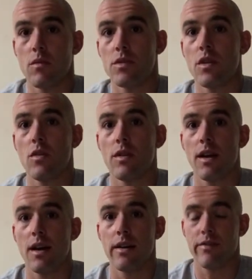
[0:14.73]
What's going
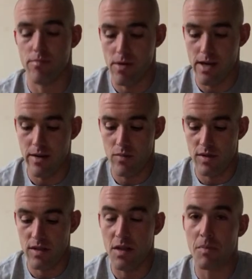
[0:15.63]
on, everybody?
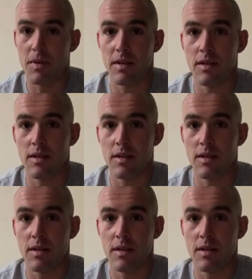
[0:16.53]
What's up?